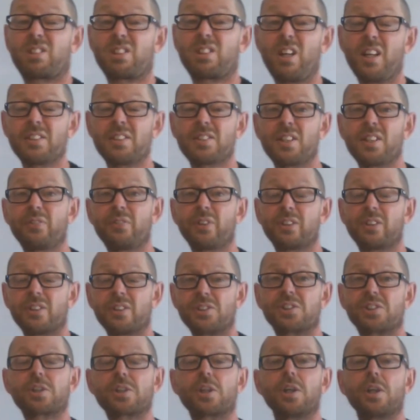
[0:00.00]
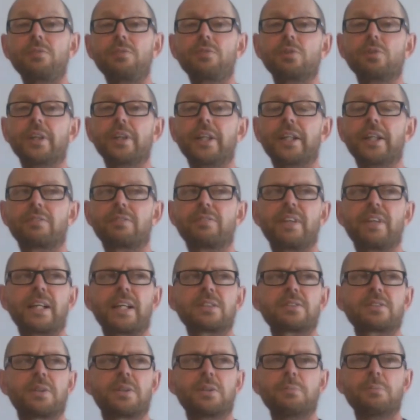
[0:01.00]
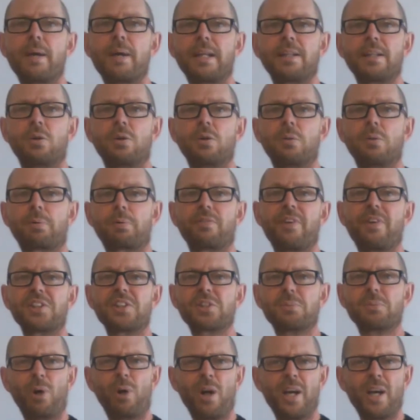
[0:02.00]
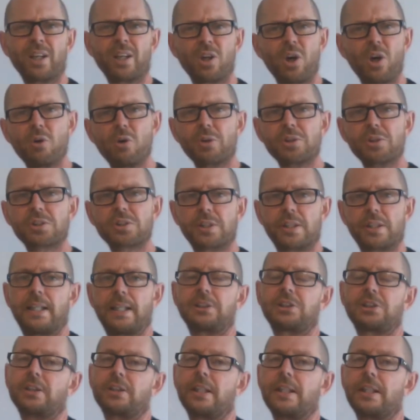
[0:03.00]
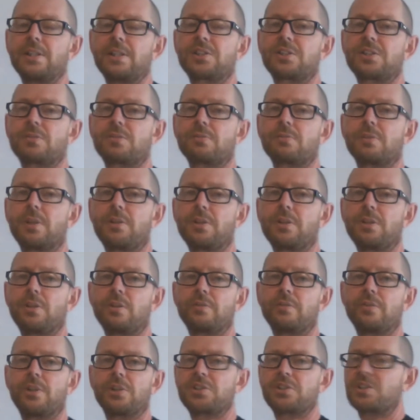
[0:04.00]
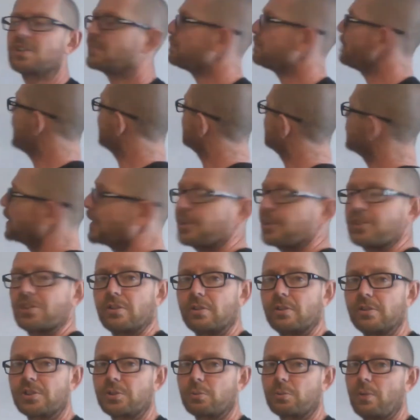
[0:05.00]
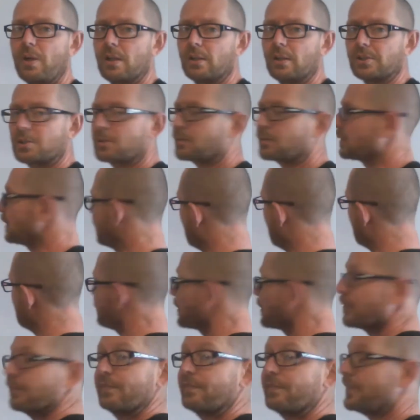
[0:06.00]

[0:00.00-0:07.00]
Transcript: scientific discovery. In fact, you may know Professor Brian Cox. He actually is at the University of Manchester as well, as an eminent